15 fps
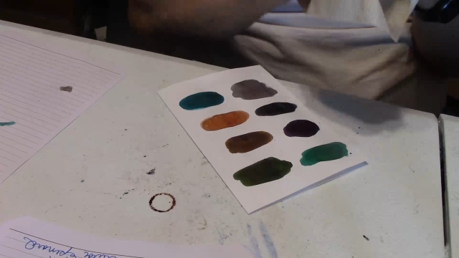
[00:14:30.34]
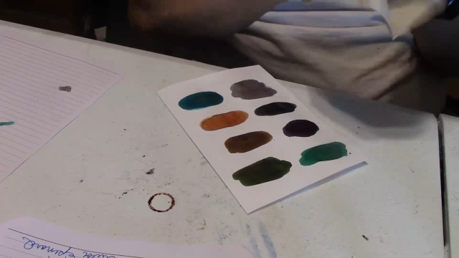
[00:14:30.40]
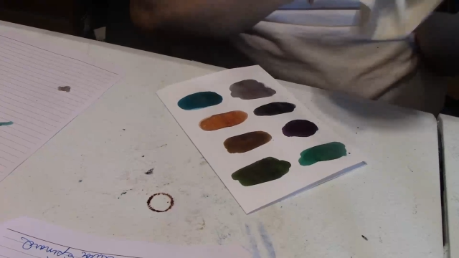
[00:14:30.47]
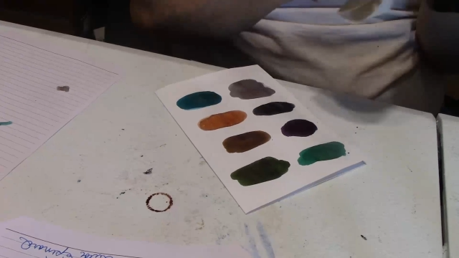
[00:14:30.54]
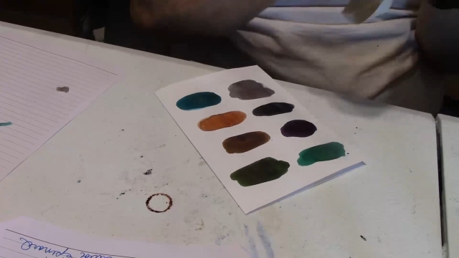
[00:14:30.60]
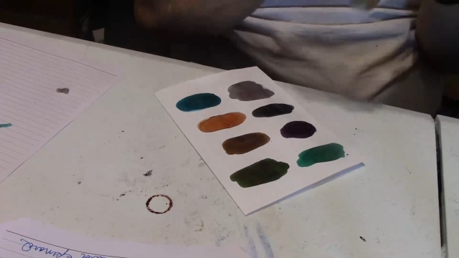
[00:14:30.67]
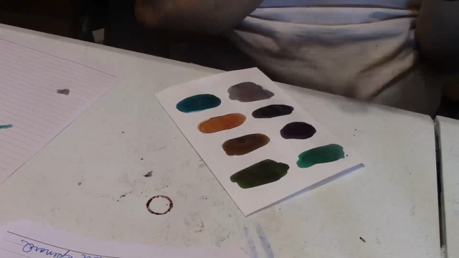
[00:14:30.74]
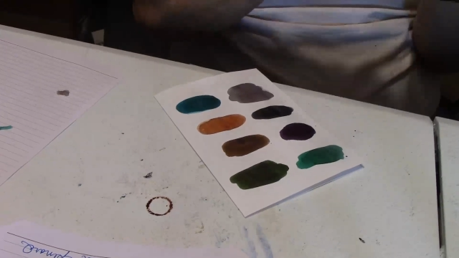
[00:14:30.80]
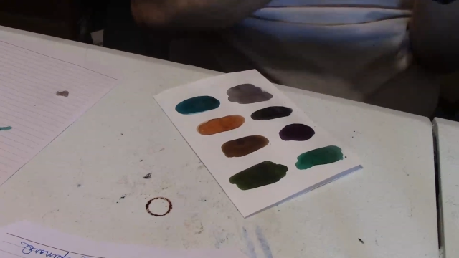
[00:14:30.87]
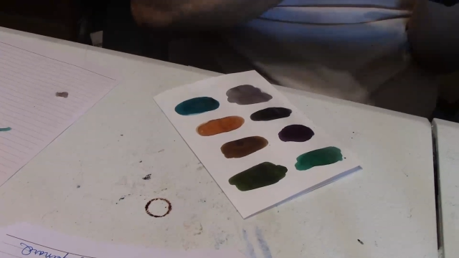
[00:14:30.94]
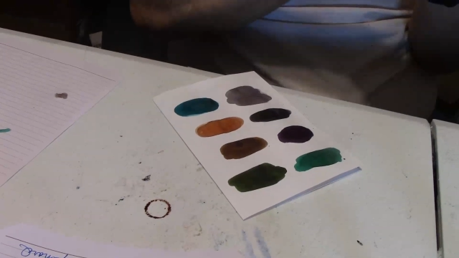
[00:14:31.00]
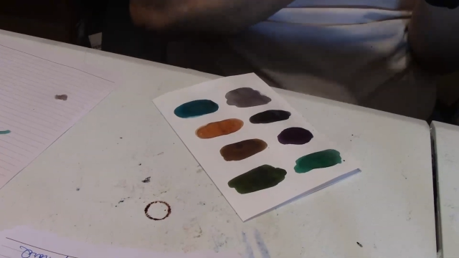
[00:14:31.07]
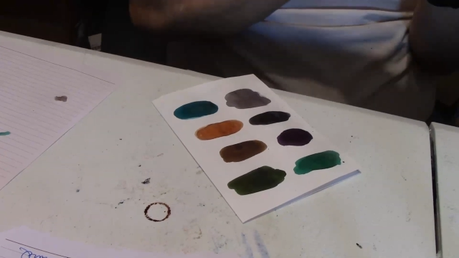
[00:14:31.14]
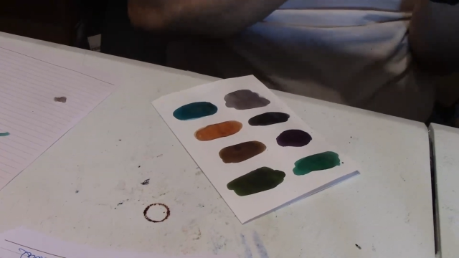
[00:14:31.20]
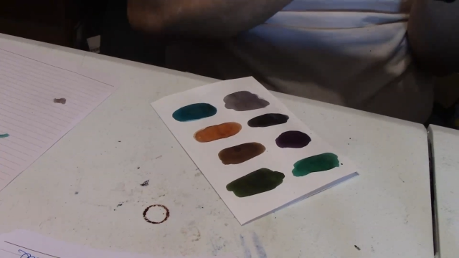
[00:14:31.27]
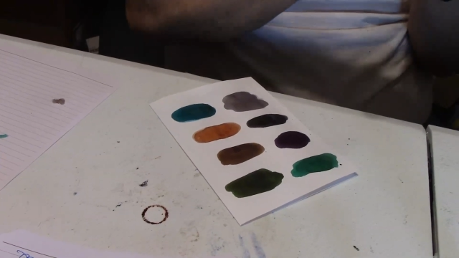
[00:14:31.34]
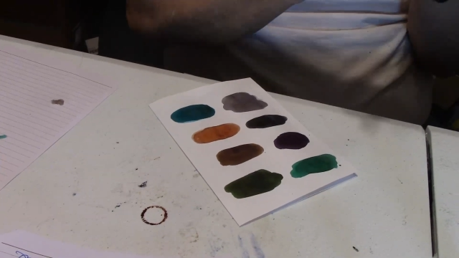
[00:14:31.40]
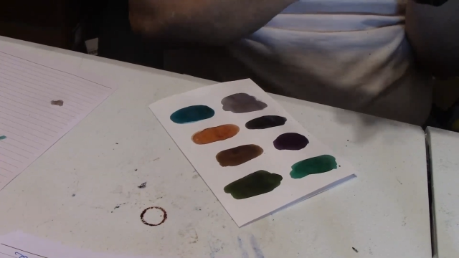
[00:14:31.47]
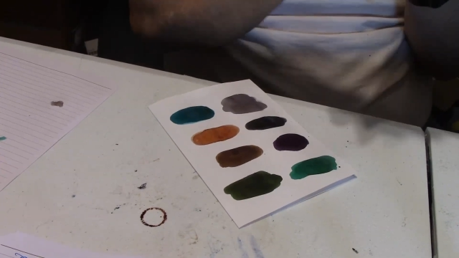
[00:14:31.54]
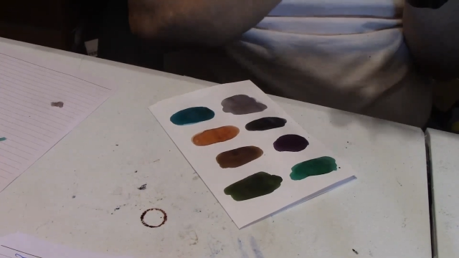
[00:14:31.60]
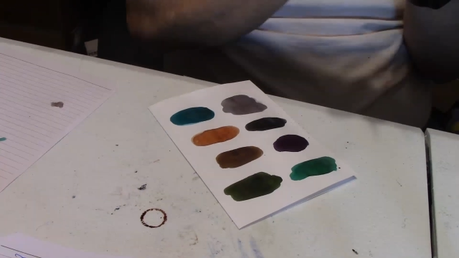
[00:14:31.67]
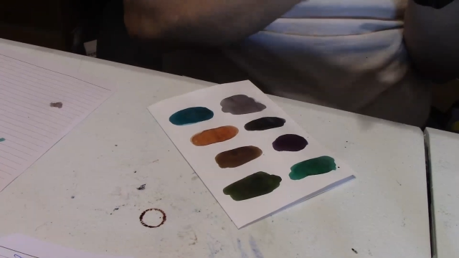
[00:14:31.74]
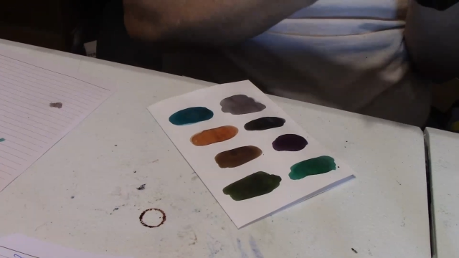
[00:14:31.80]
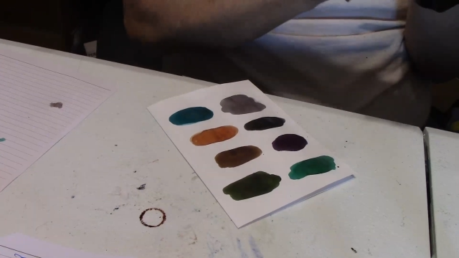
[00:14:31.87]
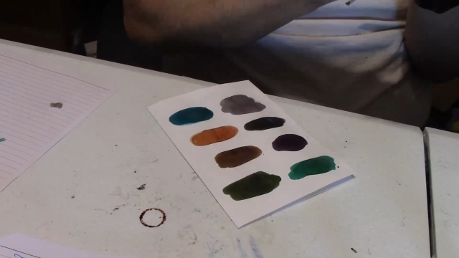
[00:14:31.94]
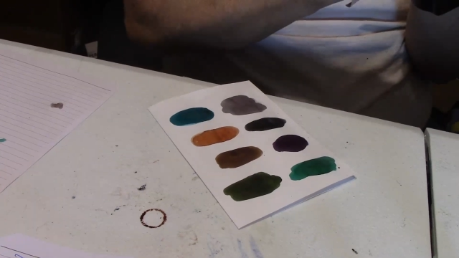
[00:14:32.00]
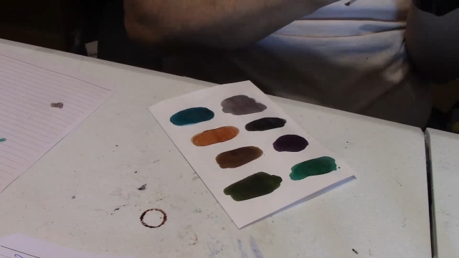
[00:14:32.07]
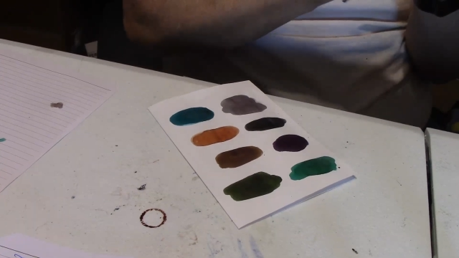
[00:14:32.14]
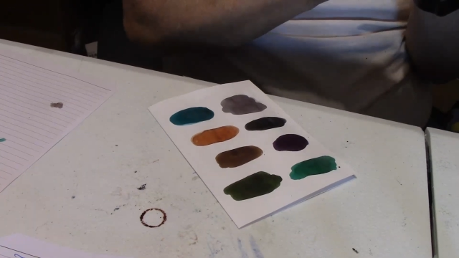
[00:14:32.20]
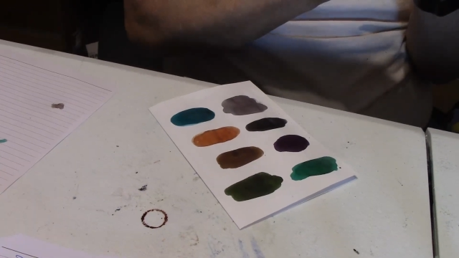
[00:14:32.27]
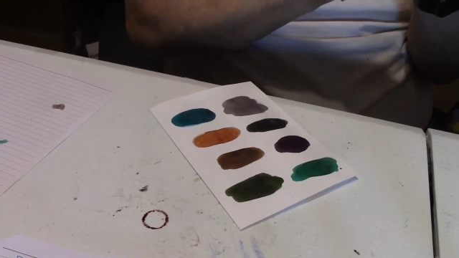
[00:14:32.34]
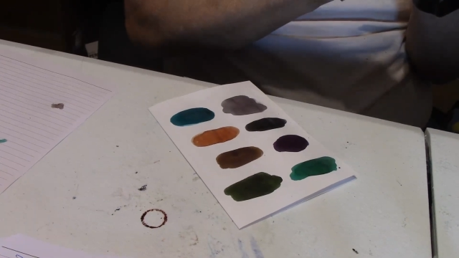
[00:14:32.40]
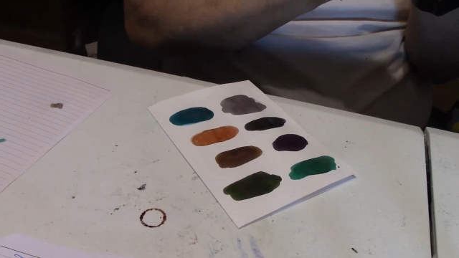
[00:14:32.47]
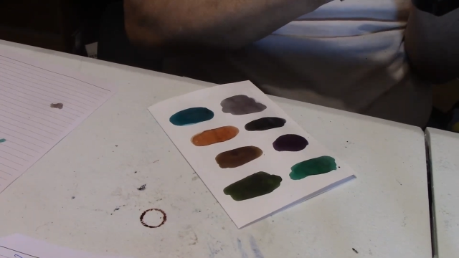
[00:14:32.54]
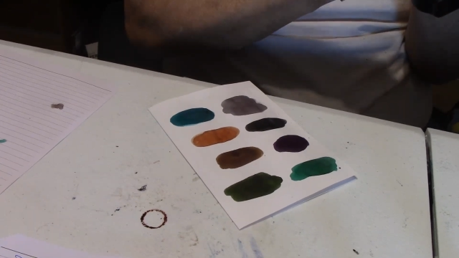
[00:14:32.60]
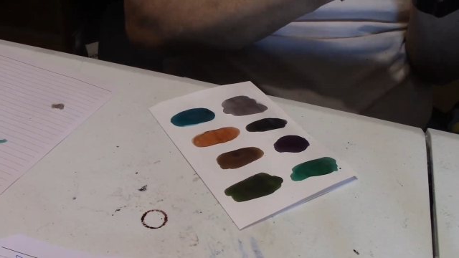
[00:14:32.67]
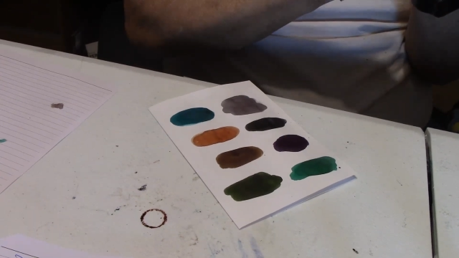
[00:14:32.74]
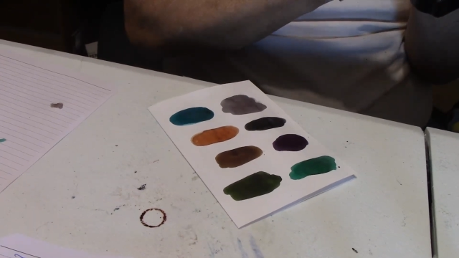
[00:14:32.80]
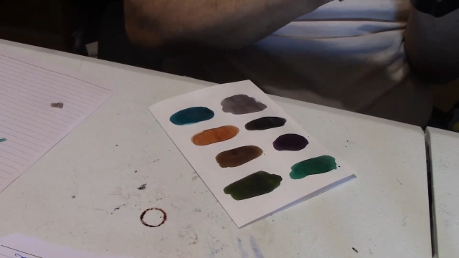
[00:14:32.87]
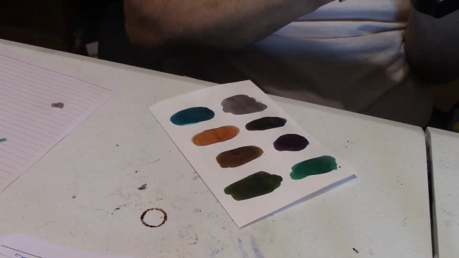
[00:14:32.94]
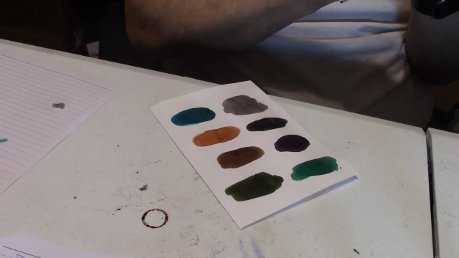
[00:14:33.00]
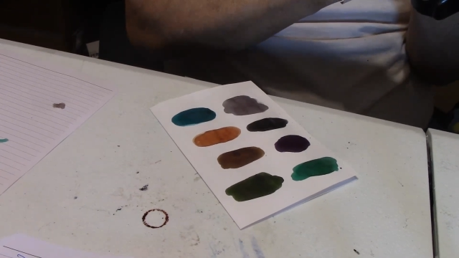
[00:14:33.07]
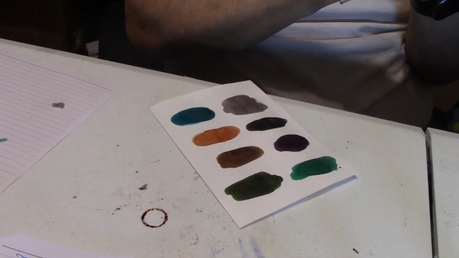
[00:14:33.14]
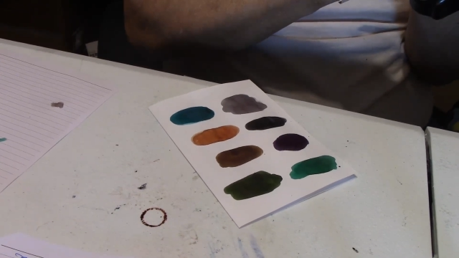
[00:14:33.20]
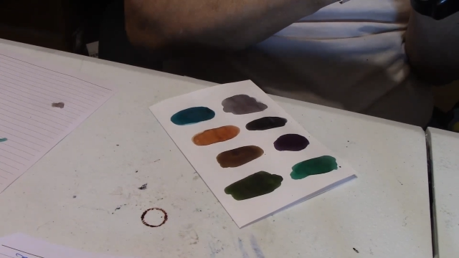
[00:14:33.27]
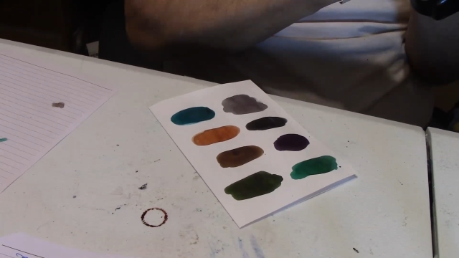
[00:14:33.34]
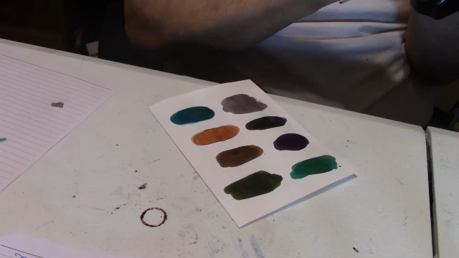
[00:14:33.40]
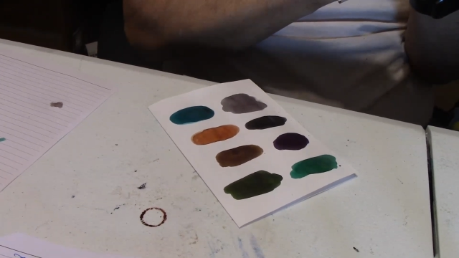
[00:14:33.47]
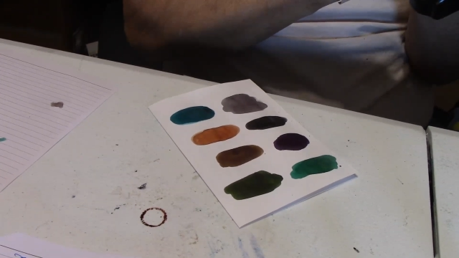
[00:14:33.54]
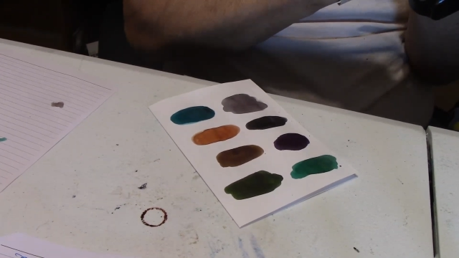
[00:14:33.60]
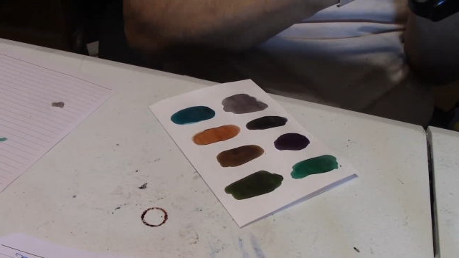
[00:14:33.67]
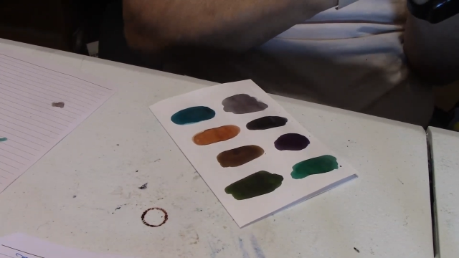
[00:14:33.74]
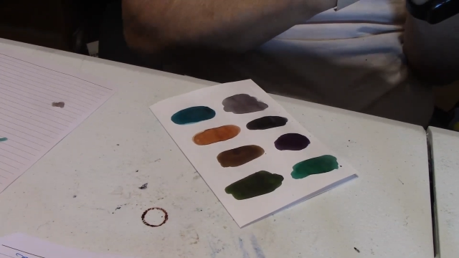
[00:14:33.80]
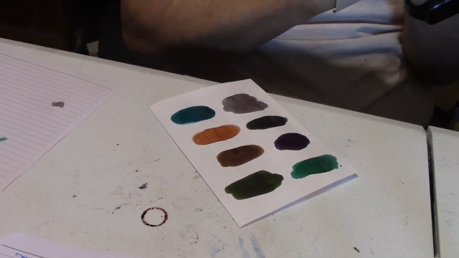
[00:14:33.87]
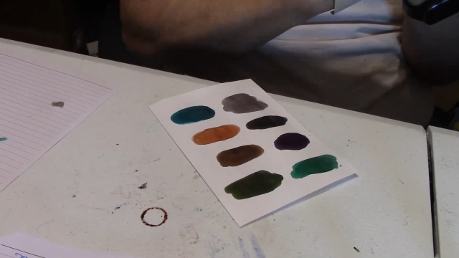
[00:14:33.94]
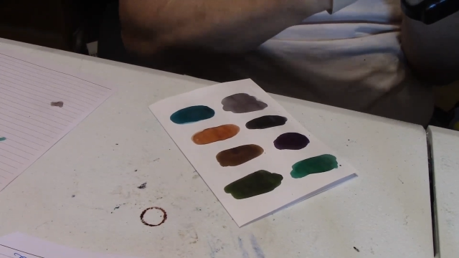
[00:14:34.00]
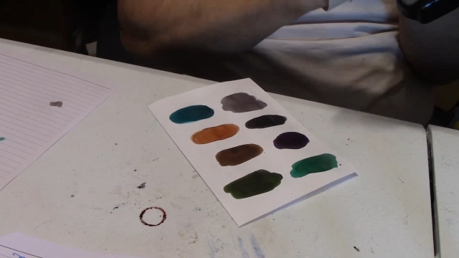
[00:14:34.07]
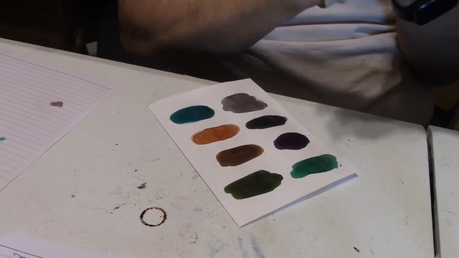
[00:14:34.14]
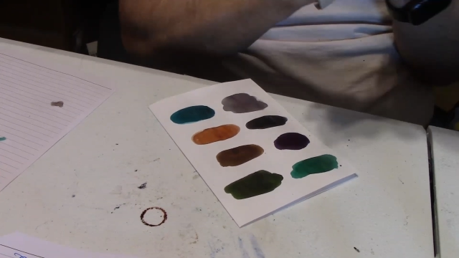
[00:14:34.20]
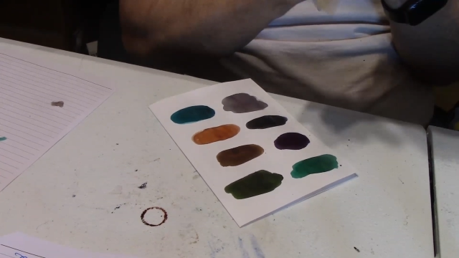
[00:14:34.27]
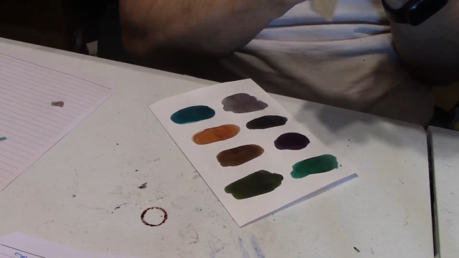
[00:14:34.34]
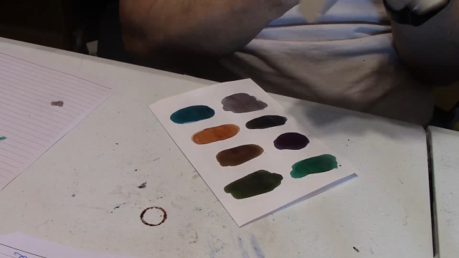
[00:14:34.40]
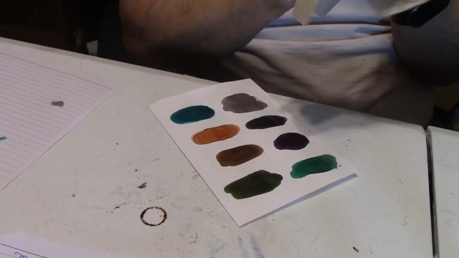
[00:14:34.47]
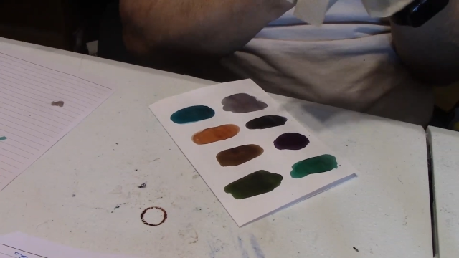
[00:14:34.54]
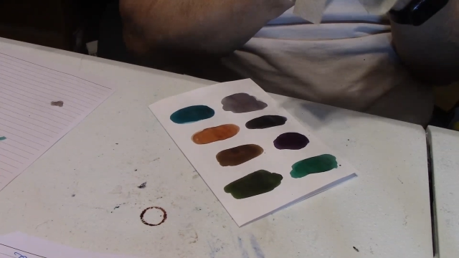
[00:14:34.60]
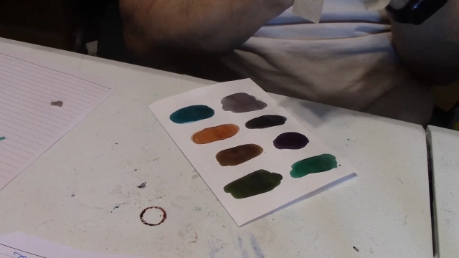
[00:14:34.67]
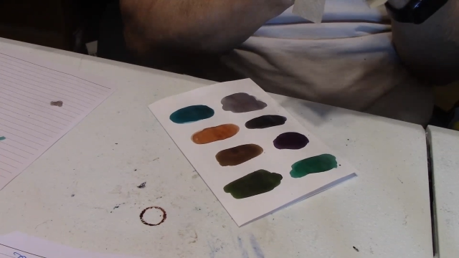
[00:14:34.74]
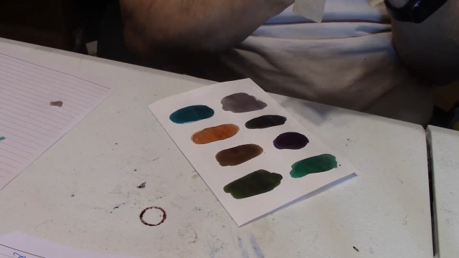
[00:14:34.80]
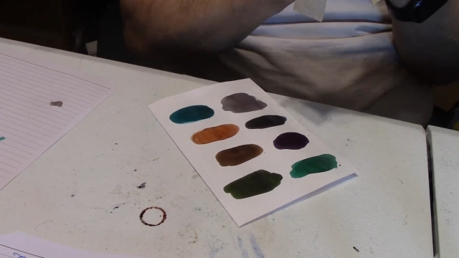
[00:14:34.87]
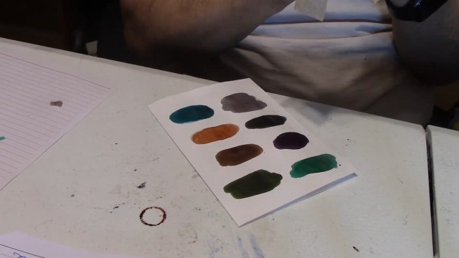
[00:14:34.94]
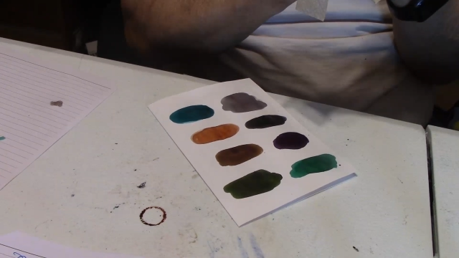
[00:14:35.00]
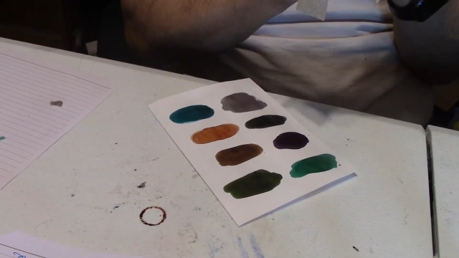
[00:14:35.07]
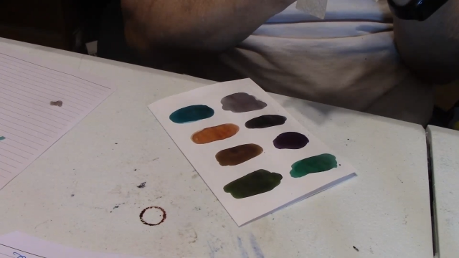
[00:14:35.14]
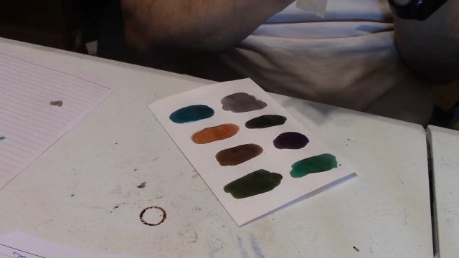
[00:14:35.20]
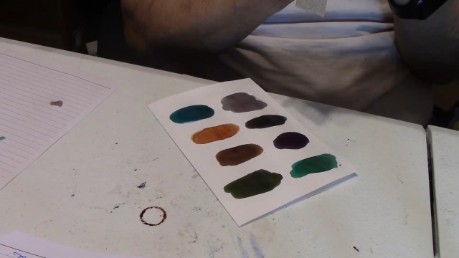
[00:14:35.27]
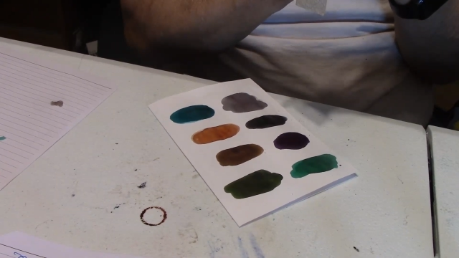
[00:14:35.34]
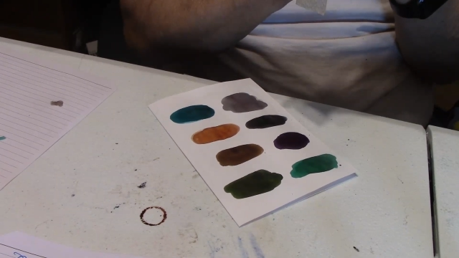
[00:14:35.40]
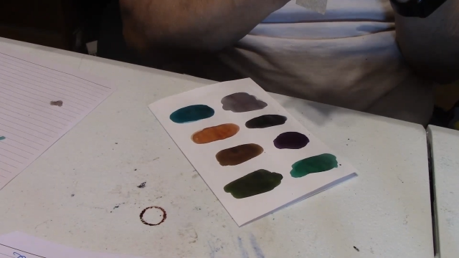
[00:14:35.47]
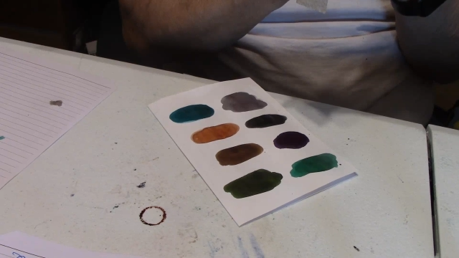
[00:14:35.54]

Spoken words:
(no speaker visible)